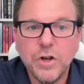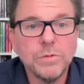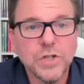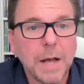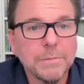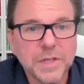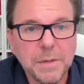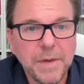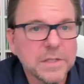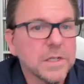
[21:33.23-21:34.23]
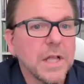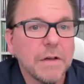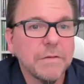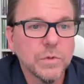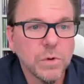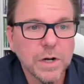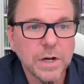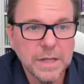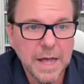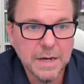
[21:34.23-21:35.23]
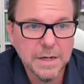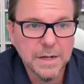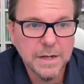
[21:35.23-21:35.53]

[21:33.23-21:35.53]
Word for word: Noam Chomsky based a lot of his work on that.